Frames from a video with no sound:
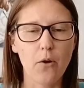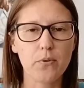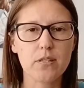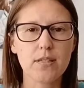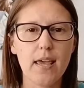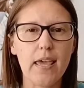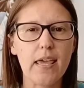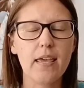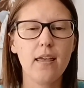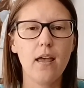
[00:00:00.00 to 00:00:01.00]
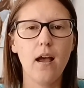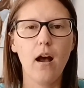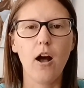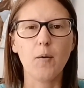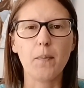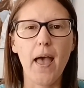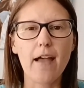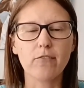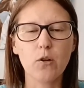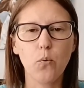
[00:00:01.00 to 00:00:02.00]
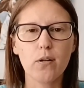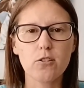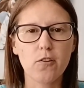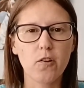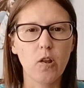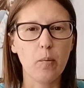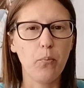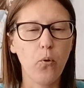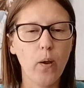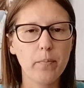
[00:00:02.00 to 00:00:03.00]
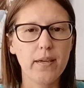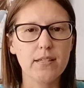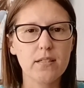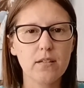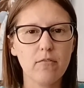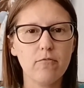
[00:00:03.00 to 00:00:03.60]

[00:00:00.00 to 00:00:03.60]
I would say everyone's little appointment